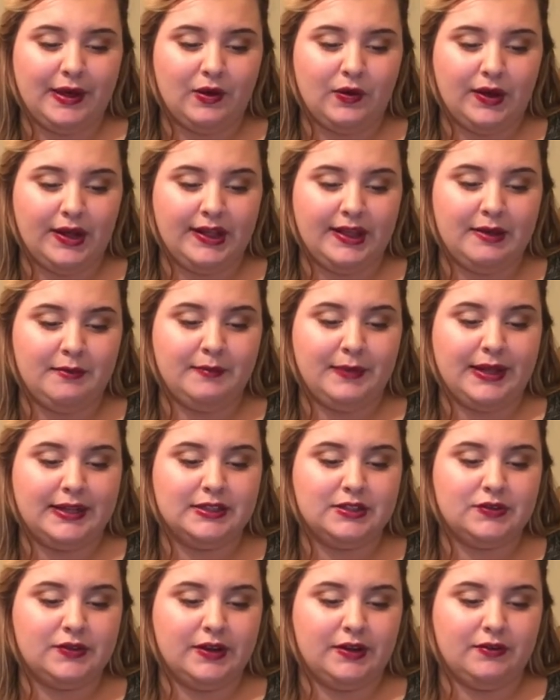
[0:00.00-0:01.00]
oil and
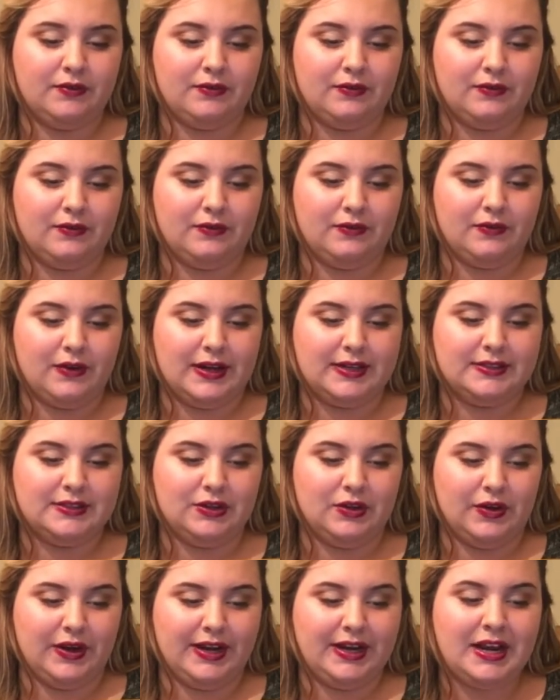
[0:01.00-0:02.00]
benzoin
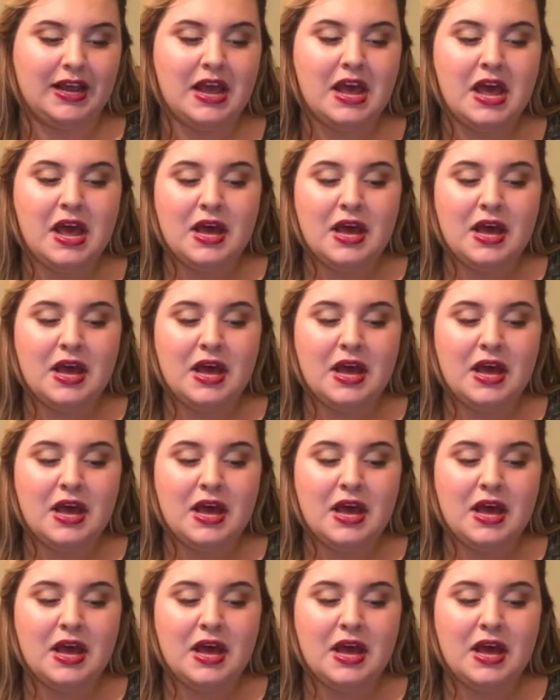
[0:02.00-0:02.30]
resinoid